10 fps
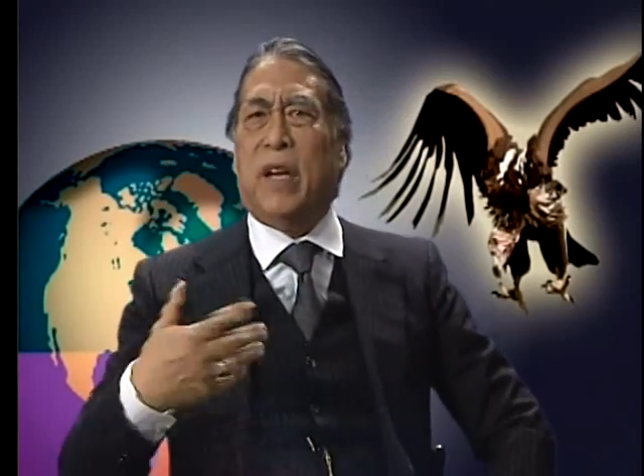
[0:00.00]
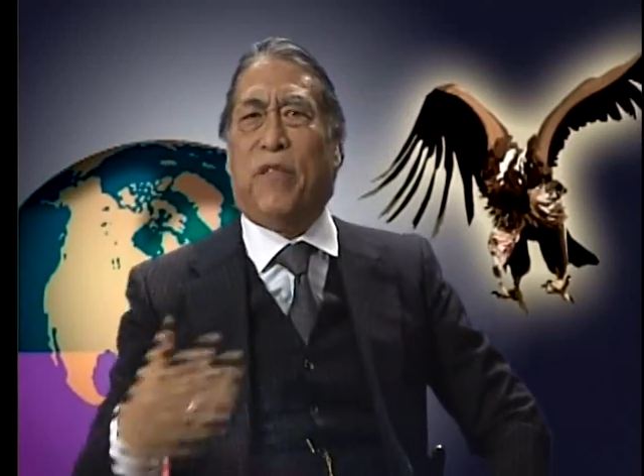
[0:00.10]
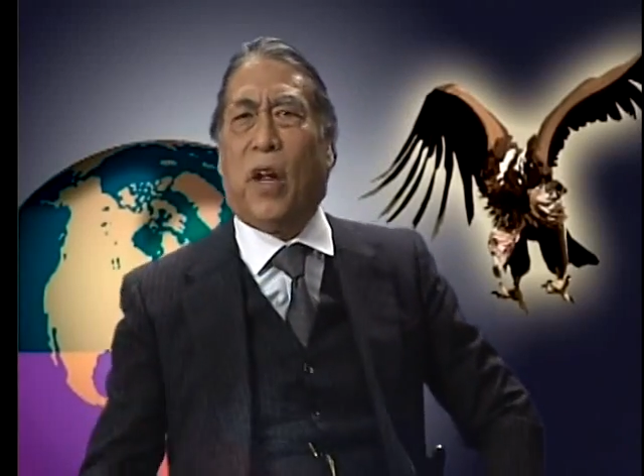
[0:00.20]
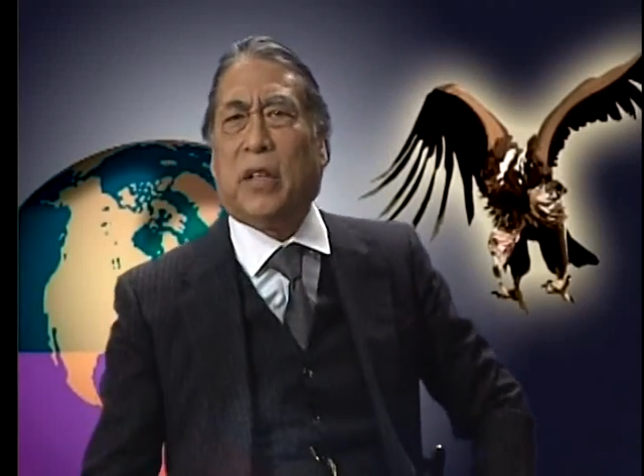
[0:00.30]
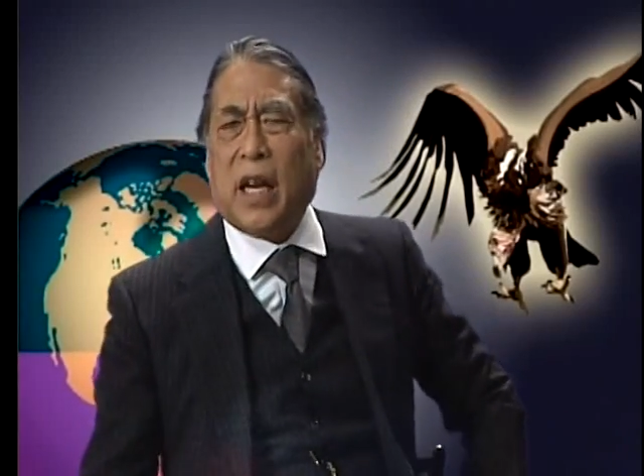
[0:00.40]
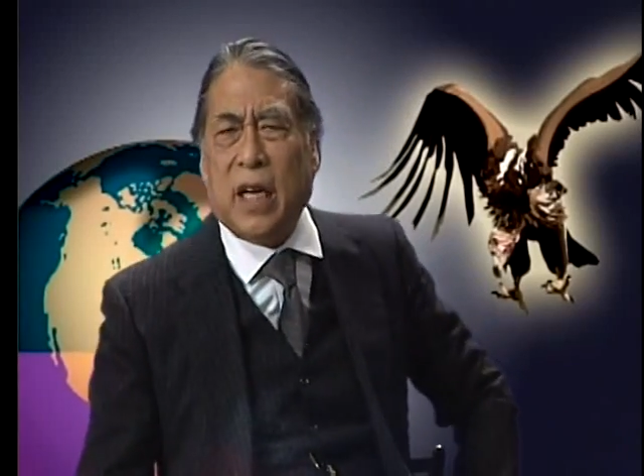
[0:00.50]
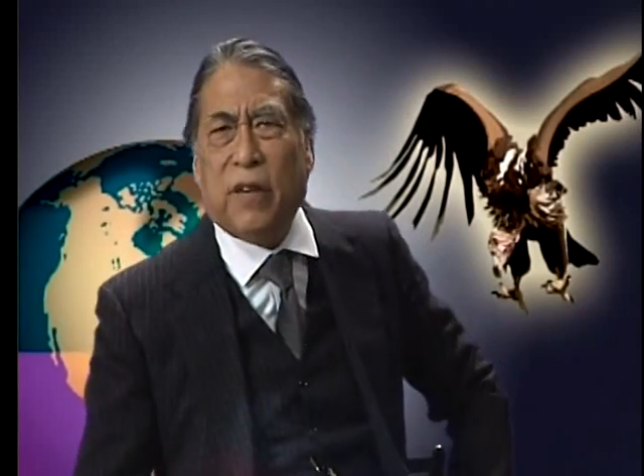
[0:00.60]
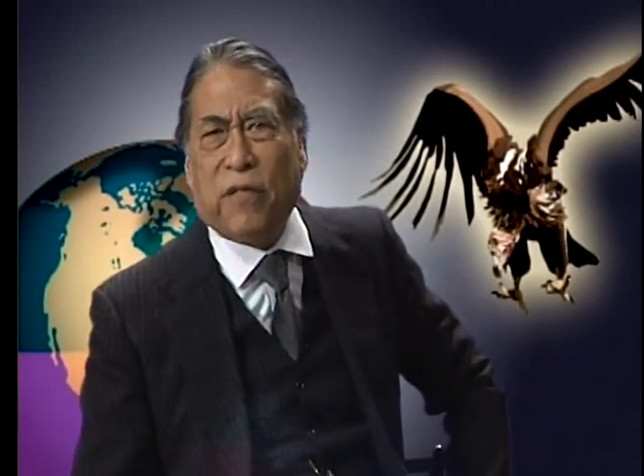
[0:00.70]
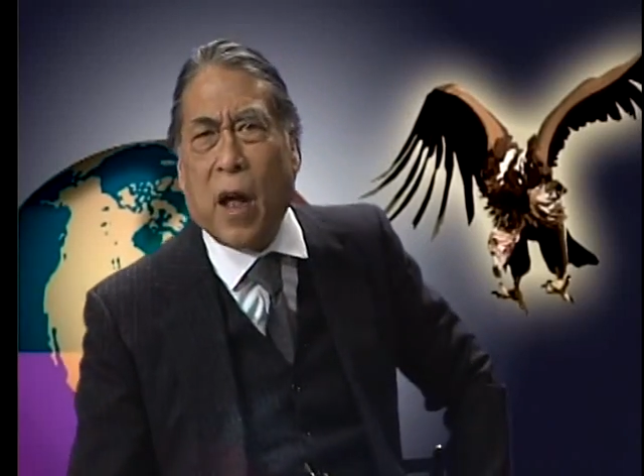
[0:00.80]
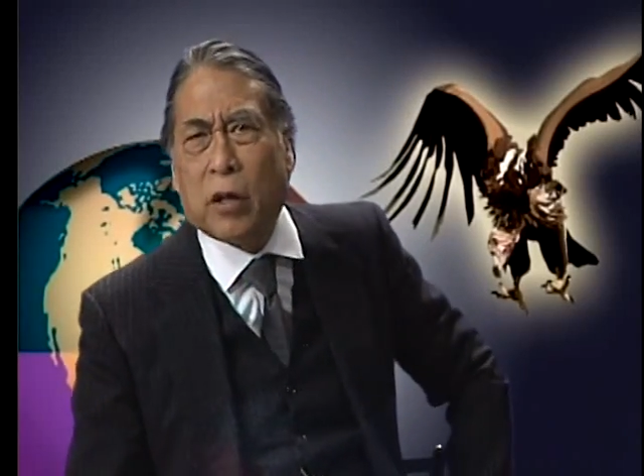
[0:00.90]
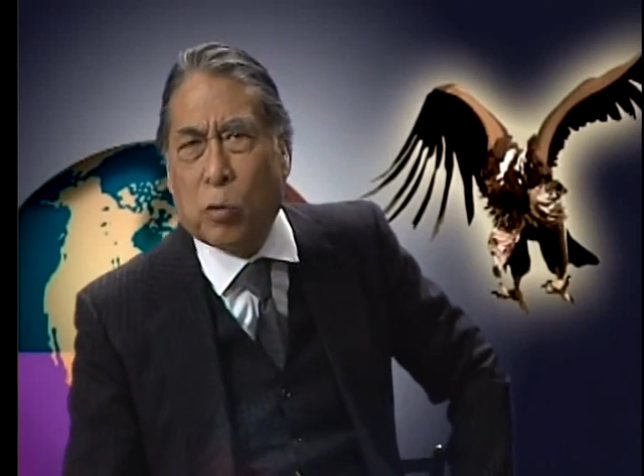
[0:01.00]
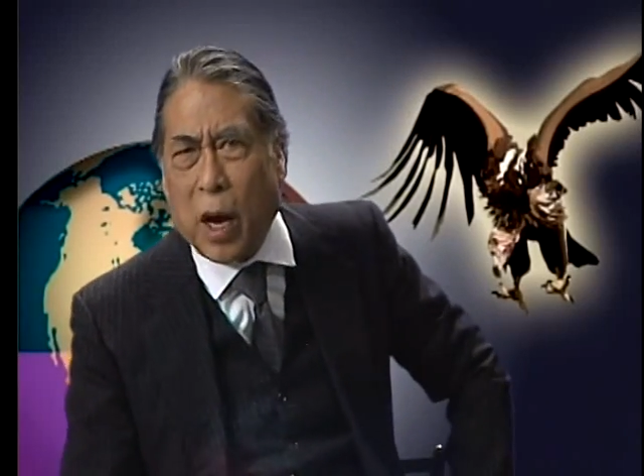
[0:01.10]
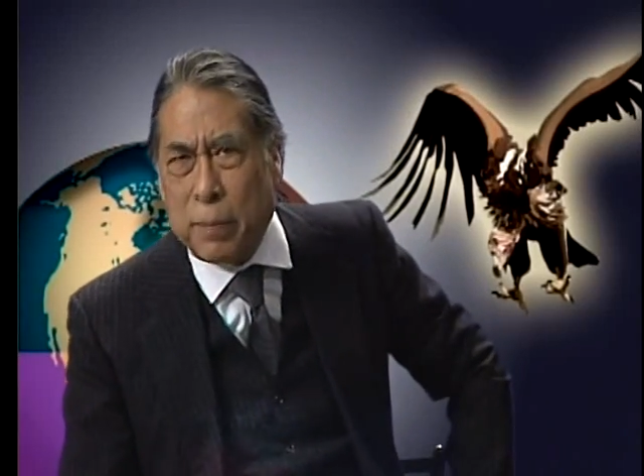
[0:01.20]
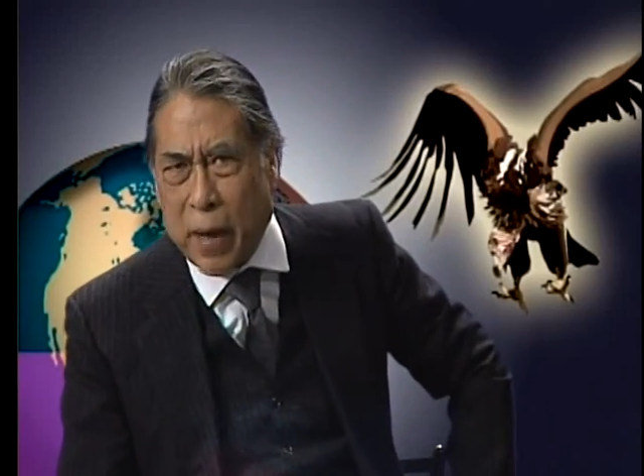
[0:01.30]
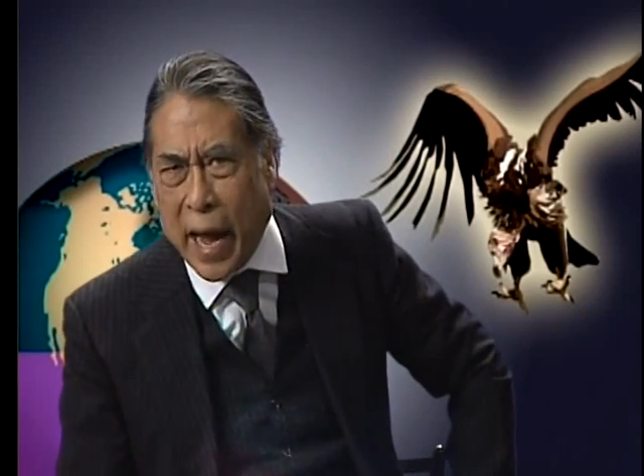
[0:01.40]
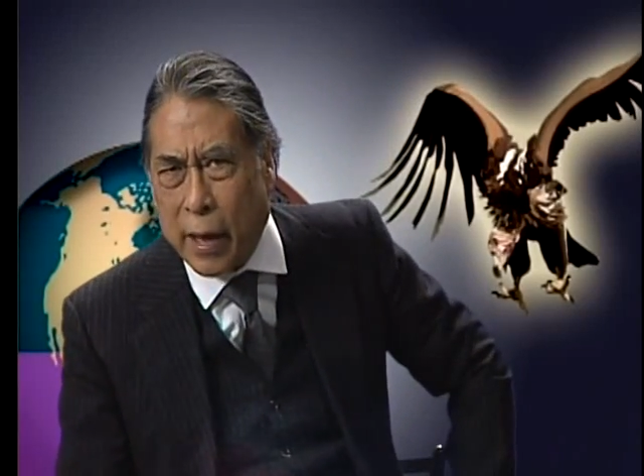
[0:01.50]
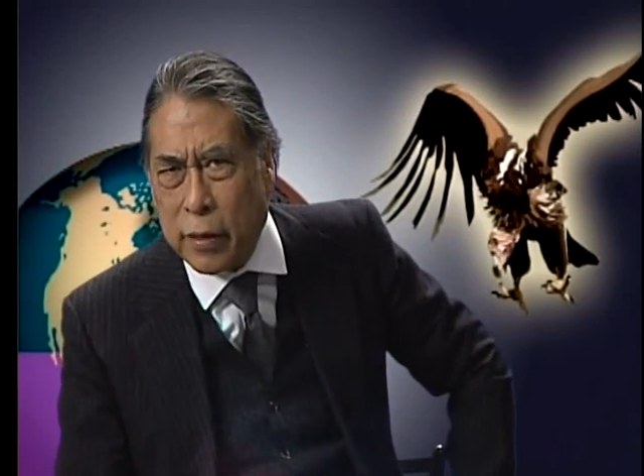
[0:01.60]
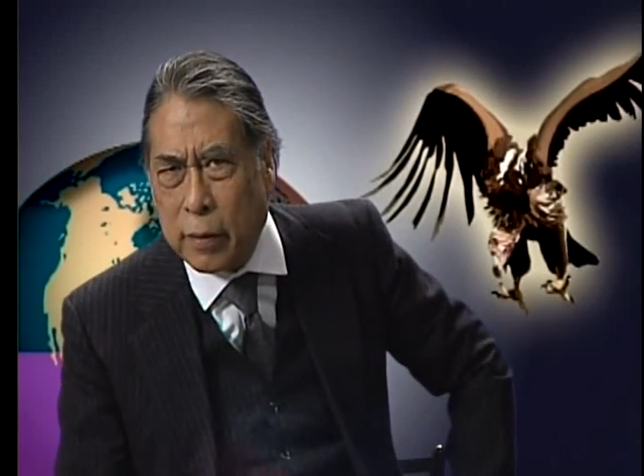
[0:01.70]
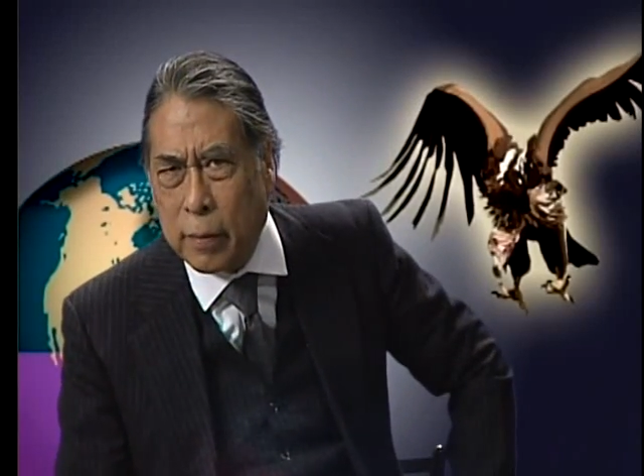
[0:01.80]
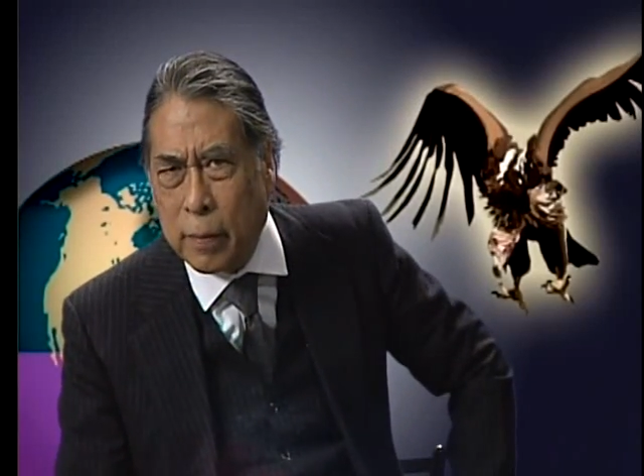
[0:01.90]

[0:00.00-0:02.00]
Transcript: felt that he had found the right path.